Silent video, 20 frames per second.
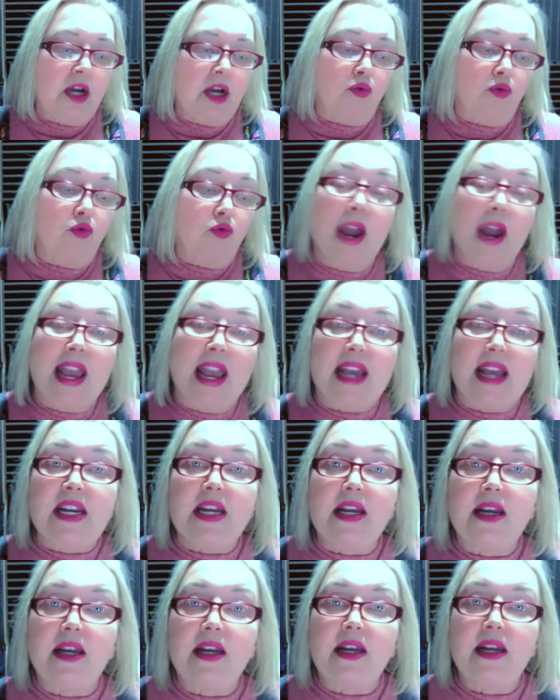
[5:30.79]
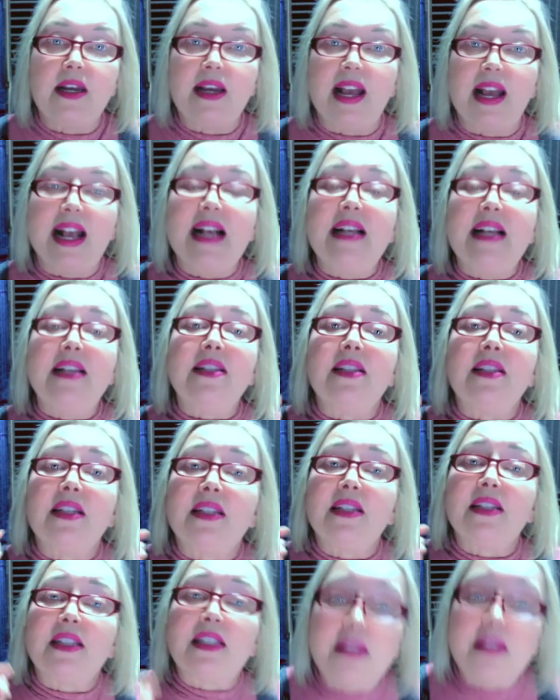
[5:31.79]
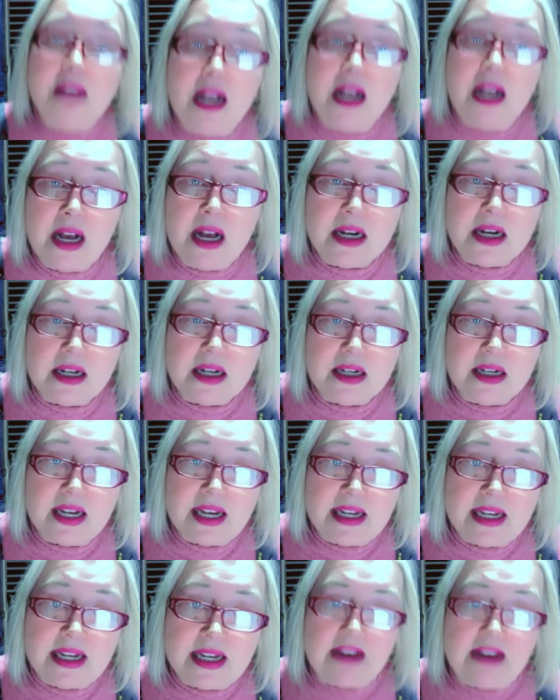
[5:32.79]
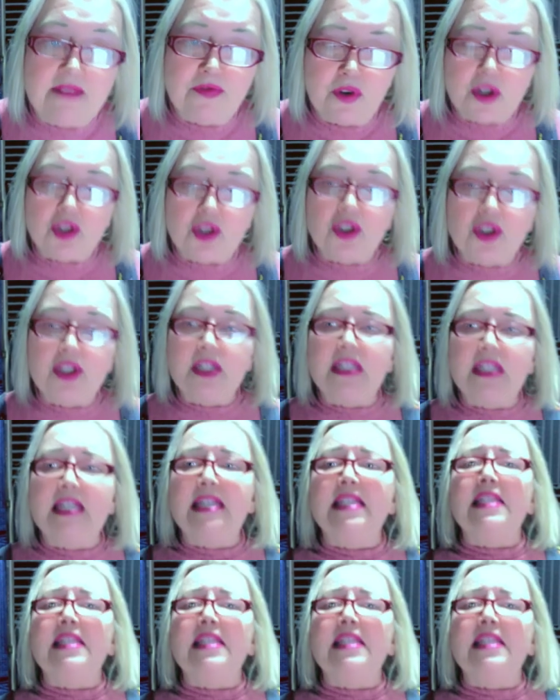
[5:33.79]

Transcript: read as sung. And unfortunately, in